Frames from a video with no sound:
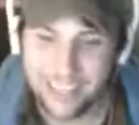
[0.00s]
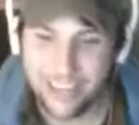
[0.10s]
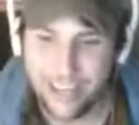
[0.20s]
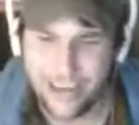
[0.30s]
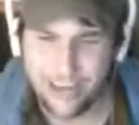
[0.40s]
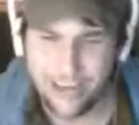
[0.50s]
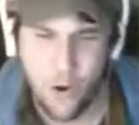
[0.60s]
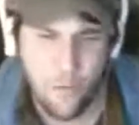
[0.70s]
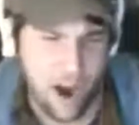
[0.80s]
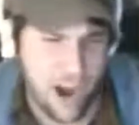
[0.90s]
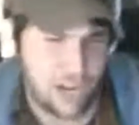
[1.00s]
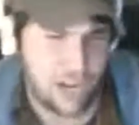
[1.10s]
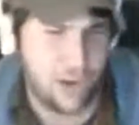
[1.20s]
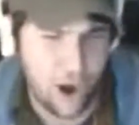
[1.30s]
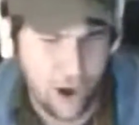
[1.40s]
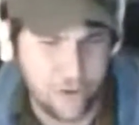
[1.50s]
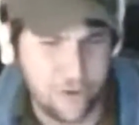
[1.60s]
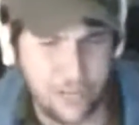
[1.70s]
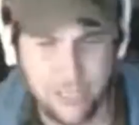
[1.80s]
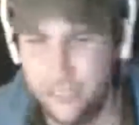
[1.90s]
That they're like, oh my
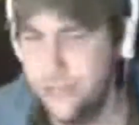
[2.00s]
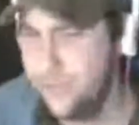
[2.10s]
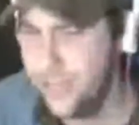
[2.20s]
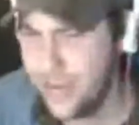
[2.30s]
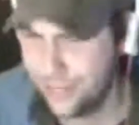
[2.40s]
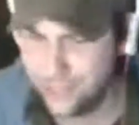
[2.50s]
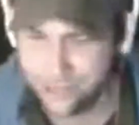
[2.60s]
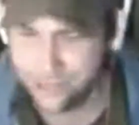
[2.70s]
god, you get to do this!